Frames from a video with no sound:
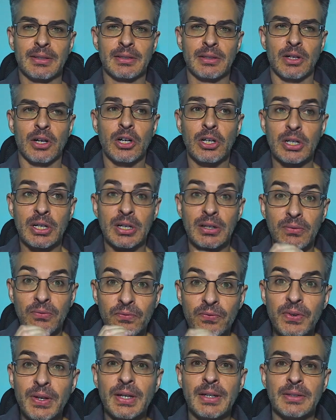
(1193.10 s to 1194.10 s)
are
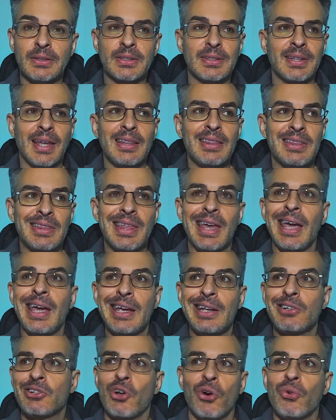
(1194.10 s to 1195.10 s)
convinced that
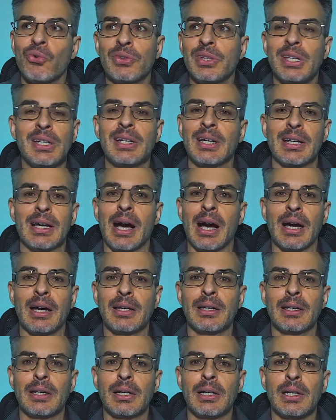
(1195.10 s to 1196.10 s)
they don't need a guy.
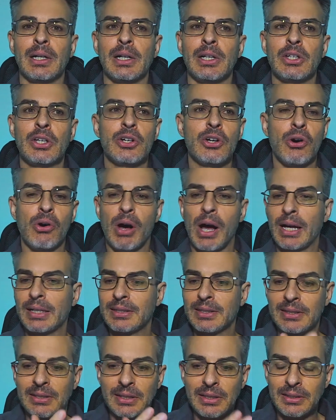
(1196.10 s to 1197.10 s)
I'd
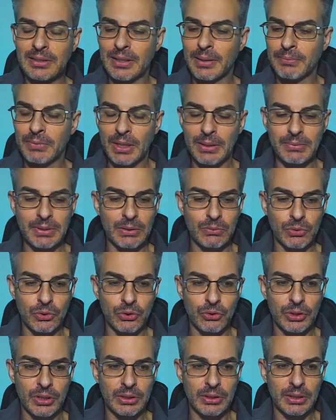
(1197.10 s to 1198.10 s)
see, sometimes I would
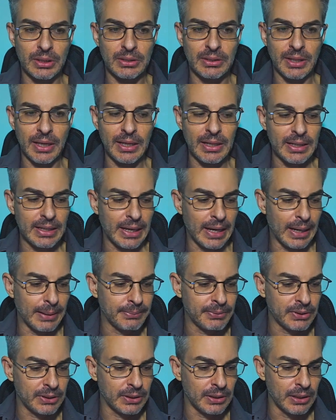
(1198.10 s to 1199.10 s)
look at the dating
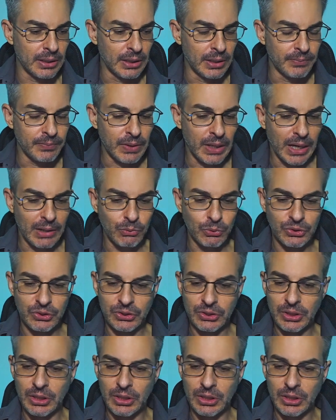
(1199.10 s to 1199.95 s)
apps and I would see